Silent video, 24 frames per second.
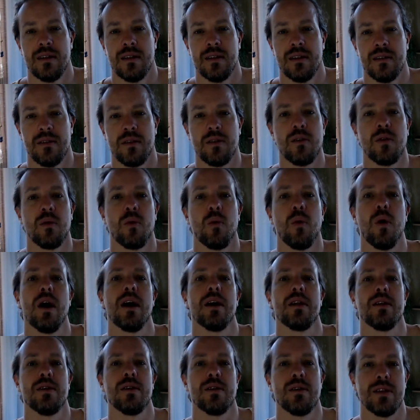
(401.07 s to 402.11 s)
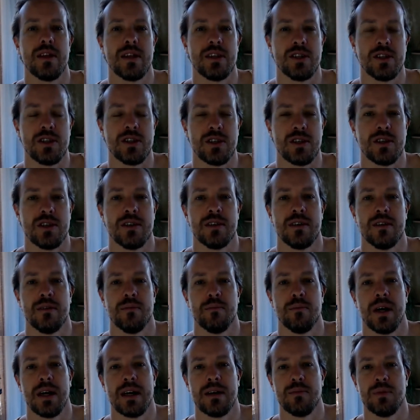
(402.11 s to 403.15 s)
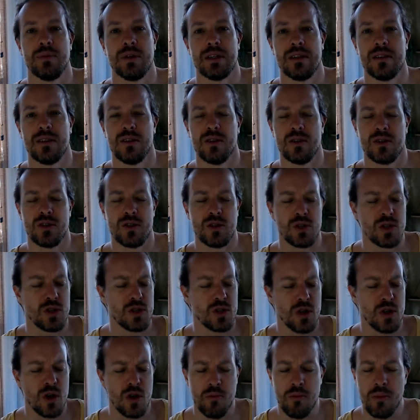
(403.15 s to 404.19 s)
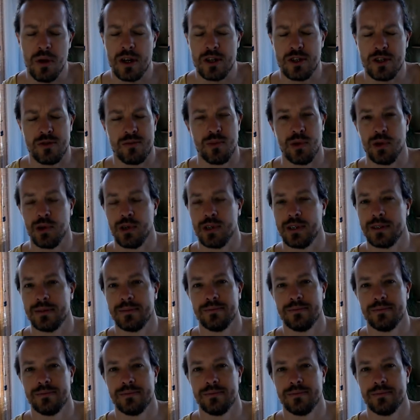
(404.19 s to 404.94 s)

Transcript: than the water that you're imbibing. You're just so much more.